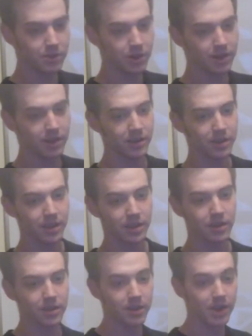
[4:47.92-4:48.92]
joining and
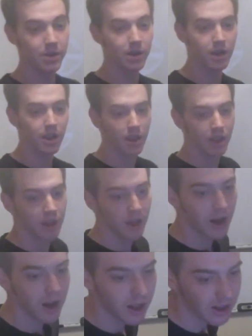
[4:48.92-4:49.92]
linking to network.
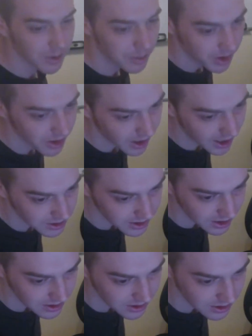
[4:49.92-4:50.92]
The computer now says